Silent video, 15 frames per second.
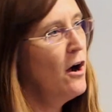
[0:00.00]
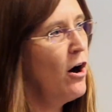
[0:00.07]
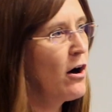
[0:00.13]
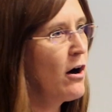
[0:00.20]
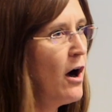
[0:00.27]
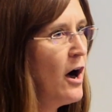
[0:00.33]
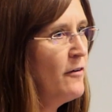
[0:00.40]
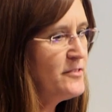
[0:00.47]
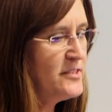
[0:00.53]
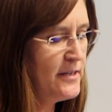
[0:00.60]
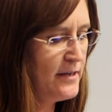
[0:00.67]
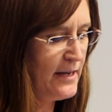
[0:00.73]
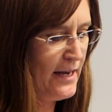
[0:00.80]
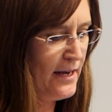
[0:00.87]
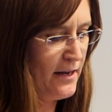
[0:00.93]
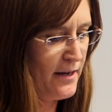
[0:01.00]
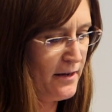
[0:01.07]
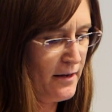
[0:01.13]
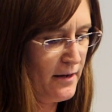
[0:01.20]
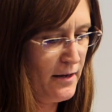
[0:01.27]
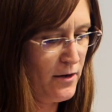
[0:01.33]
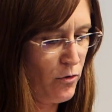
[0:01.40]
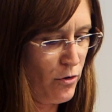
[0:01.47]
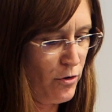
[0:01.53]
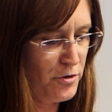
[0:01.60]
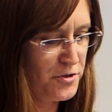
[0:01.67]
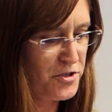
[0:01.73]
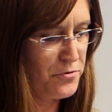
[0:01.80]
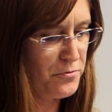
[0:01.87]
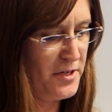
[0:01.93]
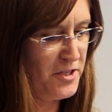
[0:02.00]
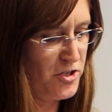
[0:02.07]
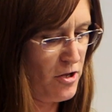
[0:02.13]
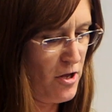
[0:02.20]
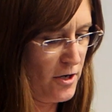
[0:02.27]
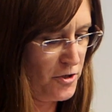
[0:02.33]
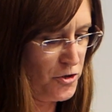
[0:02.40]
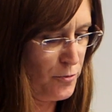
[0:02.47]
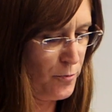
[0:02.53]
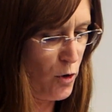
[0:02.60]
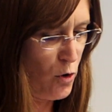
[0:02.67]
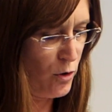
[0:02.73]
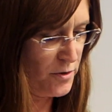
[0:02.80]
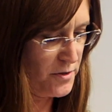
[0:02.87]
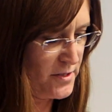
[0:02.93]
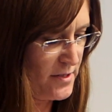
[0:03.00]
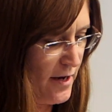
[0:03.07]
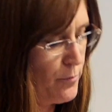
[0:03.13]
are often needed in order to reach long-term goals,